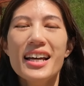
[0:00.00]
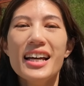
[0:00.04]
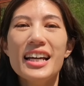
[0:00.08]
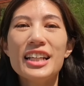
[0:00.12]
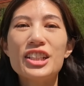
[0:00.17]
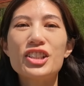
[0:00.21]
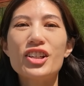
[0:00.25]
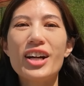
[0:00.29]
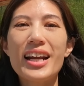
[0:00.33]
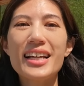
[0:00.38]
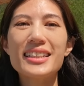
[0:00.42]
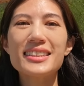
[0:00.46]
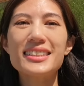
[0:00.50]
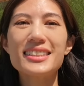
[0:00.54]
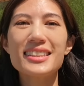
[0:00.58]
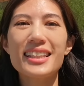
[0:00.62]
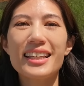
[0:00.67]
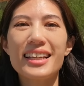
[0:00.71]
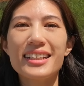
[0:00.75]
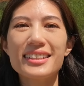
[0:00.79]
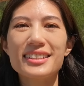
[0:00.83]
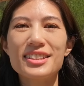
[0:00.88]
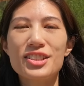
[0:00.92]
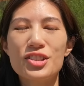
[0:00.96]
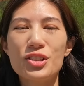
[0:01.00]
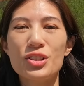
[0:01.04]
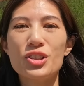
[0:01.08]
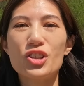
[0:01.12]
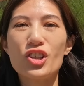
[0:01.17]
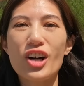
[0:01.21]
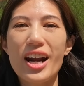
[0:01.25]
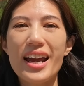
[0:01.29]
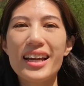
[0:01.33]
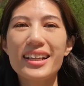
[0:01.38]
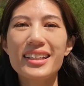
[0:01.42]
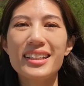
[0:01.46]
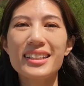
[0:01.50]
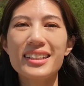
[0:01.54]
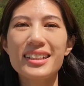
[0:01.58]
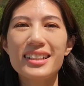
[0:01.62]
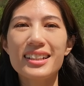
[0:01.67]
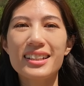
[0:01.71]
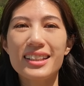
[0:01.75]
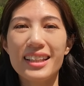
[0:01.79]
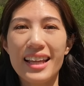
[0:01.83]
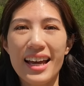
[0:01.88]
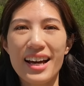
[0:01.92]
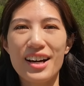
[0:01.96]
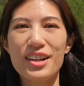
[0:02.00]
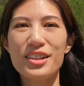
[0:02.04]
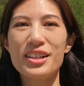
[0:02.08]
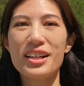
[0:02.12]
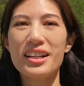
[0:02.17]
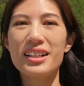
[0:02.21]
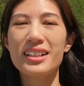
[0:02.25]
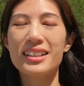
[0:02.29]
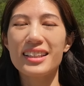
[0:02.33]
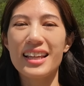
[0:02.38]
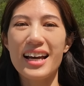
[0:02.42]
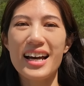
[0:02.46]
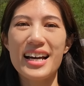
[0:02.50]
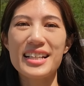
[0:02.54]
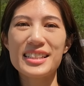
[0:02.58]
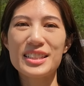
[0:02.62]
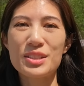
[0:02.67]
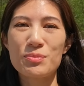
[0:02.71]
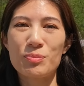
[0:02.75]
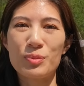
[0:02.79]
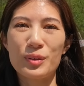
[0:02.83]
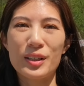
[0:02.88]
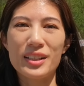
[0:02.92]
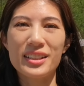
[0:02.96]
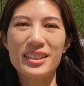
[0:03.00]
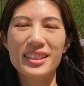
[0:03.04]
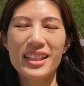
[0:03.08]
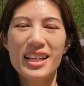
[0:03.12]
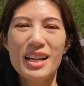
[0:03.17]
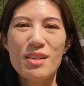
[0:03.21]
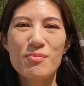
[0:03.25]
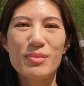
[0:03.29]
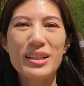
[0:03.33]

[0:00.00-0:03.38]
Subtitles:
It translates to Dragon Cloud Glass Bridge,